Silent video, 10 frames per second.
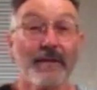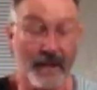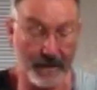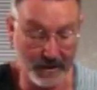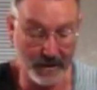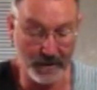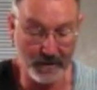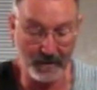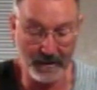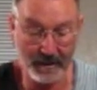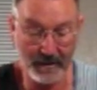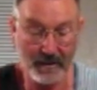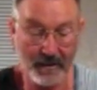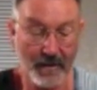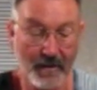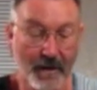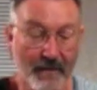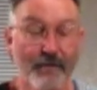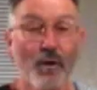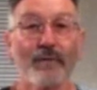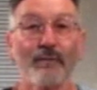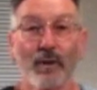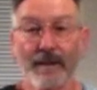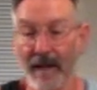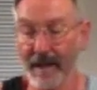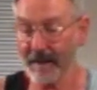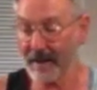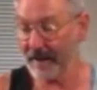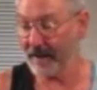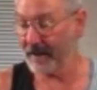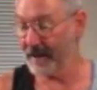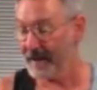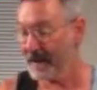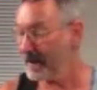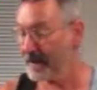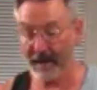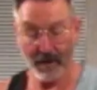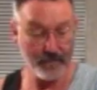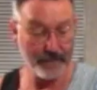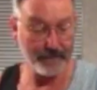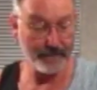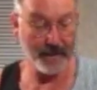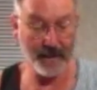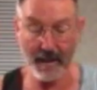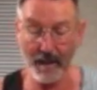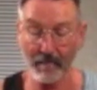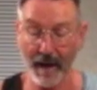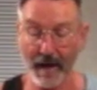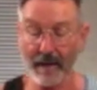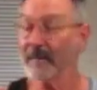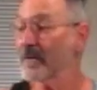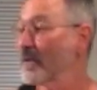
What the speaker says: then it's going to be very, very tasty. So in that pan